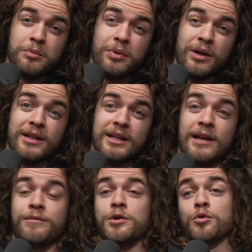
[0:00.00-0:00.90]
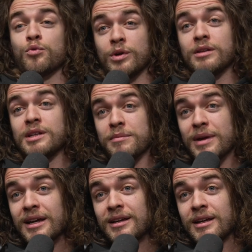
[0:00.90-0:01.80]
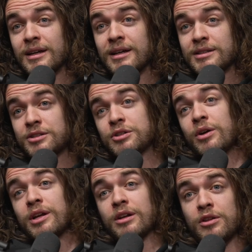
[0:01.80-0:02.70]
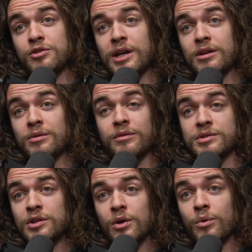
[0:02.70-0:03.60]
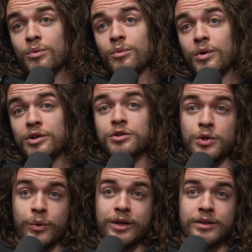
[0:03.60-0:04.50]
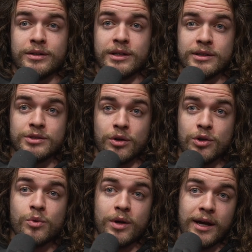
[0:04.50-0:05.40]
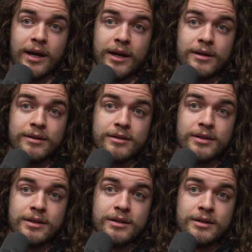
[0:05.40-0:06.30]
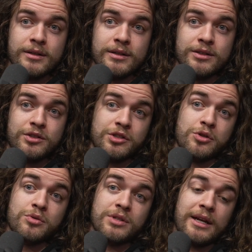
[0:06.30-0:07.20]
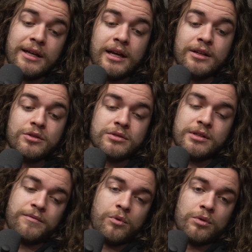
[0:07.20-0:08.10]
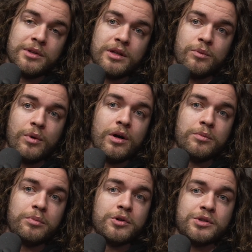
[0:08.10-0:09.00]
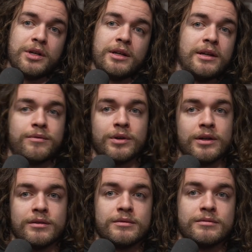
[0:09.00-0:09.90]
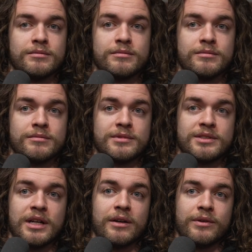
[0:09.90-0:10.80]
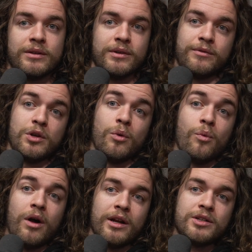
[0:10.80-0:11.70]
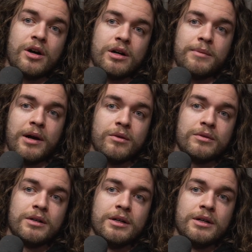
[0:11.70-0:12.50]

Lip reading: But if you're really big, starting another channel, obviously you know what you're doing. And so you can just use that again, use the same formula while pushing a different side of it. If you don't want to talk about